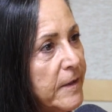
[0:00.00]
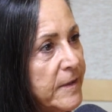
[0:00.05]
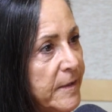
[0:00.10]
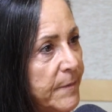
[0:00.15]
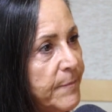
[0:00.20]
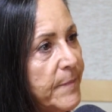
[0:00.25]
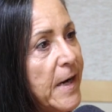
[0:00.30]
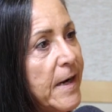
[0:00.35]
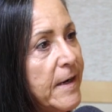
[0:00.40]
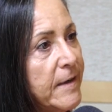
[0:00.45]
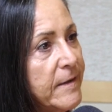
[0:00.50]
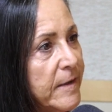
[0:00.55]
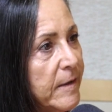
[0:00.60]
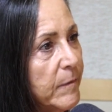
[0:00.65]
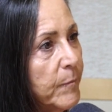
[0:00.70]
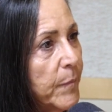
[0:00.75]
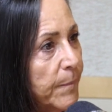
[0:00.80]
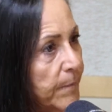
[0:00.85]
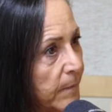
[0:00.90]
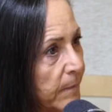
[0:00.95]
is
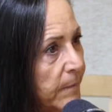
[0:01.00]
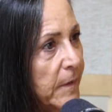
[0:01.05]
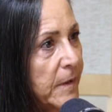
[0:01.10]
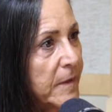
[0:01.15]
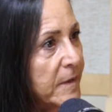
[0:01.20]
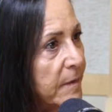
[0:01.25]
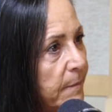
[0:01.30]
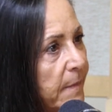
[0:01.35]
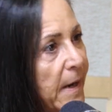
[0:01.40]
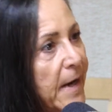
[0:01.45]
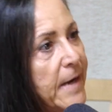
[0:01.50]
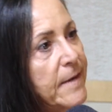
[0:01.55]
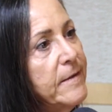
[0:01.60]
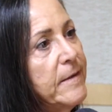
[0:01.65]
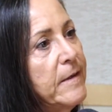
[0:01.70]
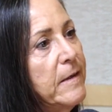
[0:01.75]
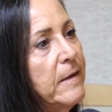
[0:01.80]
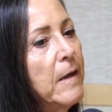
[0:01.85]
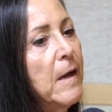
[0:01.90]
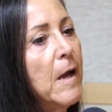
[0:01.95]
amazing, is
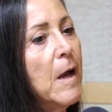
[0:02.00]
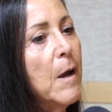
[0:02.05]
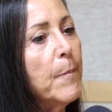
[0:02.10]
amazing.